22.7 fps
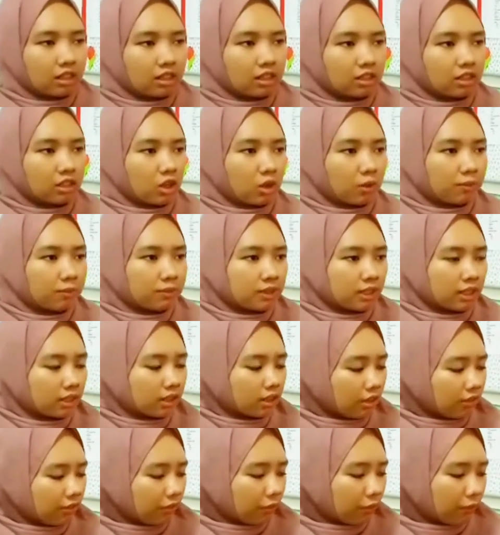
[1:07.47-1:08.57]
The
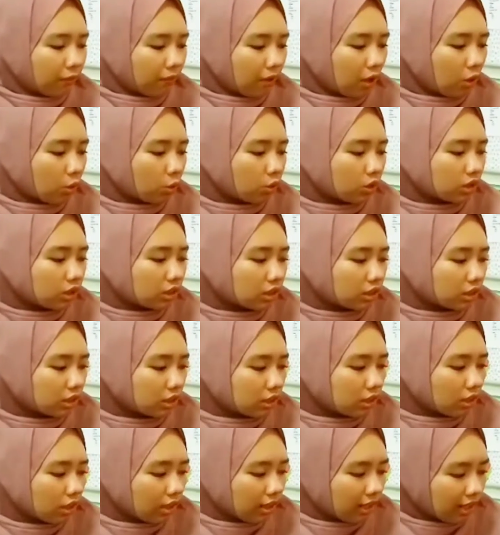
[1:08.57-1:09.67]
objective of our
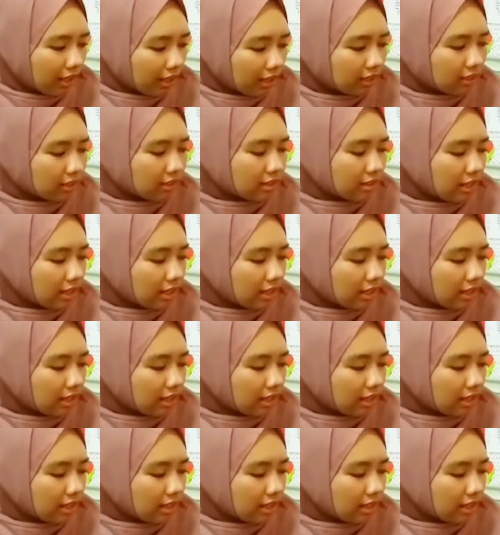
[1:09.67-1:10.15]
case